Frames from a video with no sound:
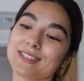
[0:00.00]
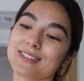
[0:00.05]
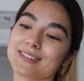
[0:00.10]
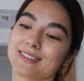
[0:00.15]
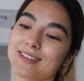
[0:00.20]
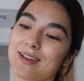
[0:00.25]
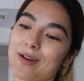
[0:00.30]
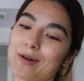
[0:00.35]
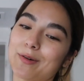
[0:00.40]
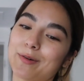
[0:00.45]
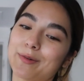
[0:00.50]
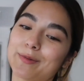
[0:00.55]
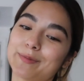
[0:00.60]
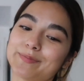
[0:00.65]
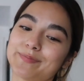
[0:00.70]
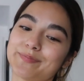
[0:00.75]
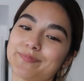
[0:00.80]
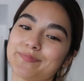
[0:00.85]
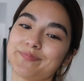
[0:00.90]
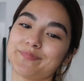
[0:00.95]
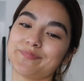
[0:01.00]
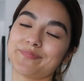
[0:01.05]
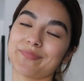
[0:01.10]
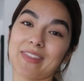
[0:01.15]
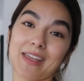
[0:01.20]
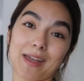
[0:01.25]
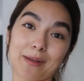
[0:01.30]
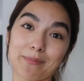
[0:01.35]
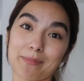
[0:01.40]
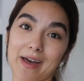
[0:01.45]
So
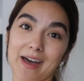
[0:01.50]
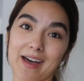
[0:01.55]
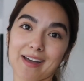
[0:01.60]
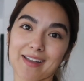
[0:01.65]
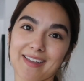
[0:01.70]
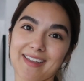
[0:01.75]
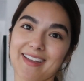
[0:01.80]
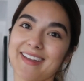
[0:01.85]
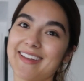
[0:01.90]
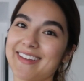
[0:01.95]
I'm back.